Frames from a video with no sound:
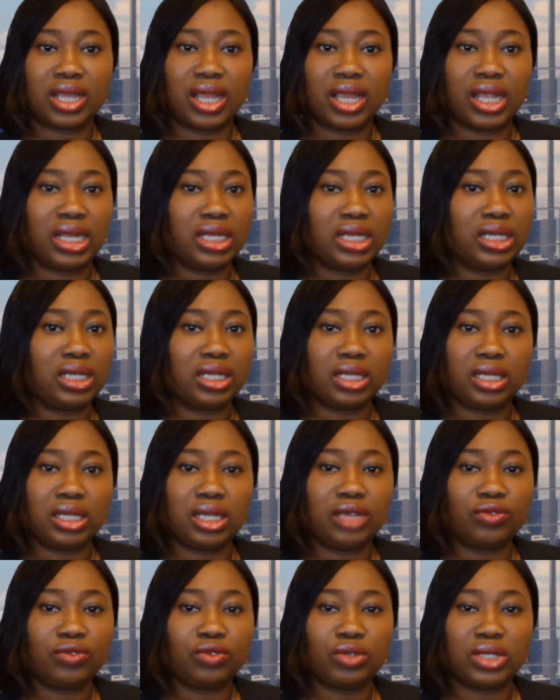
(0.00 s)
and
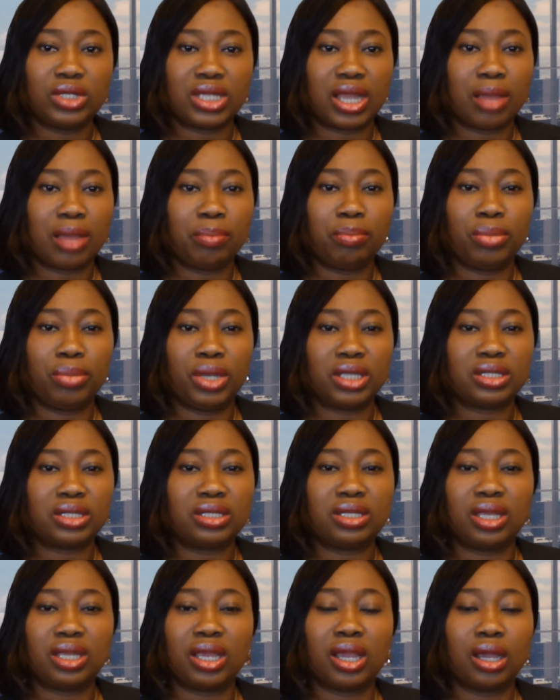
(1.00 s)
even their
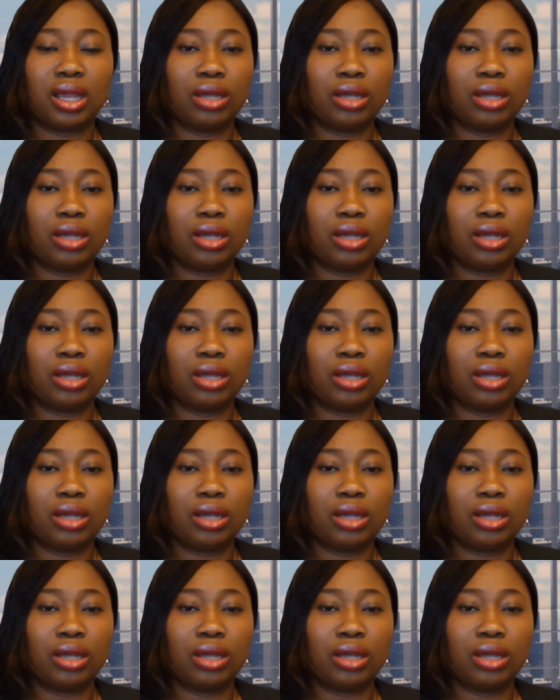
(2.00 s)
basic,